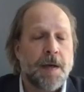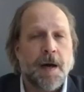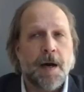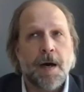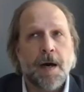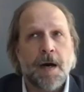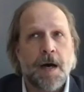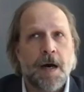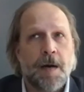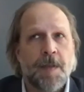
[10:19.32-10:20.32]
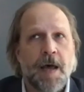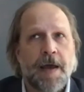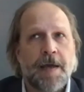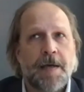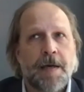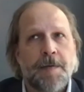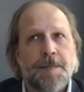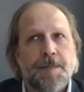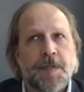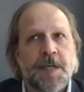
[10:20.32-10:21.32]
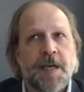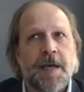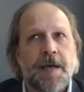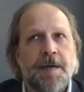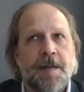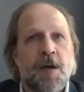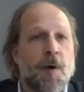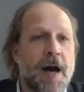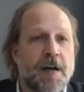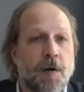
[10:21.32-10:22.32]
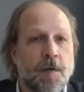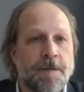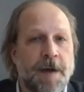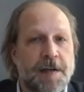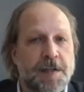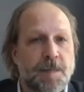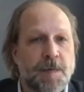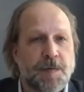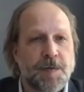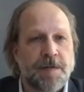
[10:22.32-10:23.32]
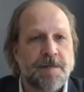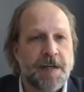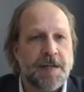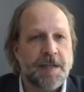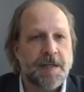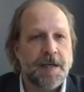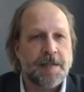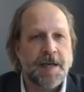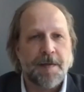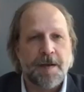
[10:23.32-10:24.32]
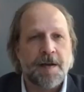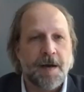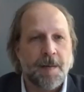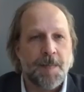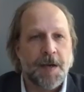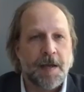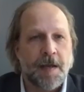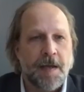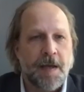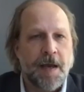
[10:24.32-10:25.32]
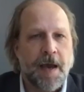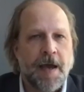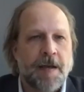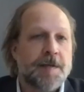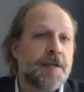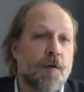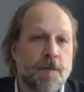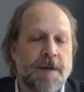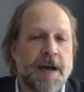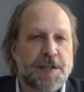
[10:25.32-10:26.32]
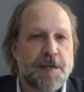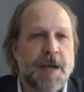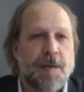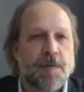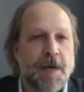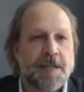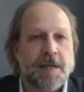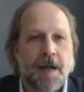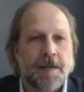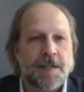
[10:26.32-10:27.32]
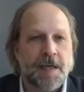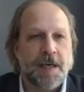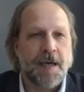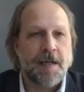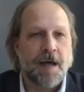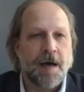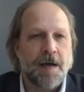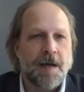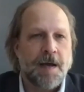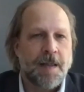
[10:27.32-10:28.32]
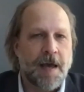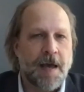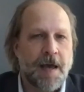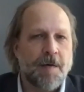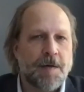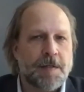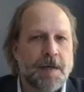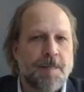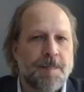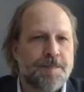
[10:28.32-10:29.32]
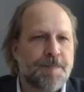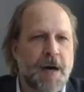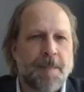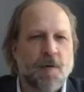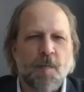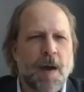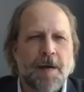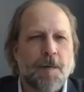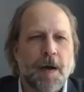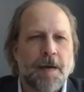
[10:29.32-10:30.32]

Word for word: Like, say, the Oaxaca Old Fashioned, which was invented at Death & Company and is an Old Fashioned made with mezcal and tequila. That was popular right away.